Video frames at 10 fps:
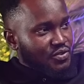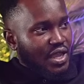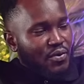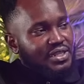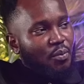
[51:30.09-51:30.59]
So
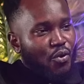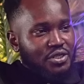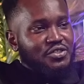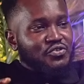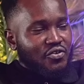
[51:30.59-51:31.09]
that when the
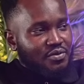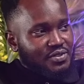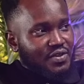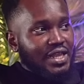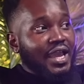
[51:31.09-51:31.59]
punch
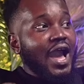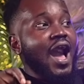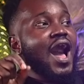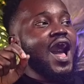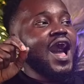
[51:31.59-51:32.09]
drops, you are like,
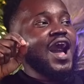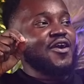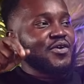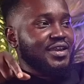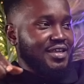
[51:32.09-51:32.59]

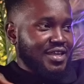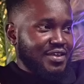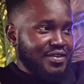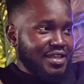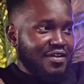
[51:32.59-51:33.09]
oh, okay,
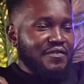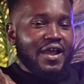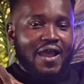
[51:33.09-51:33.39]
then you laugh.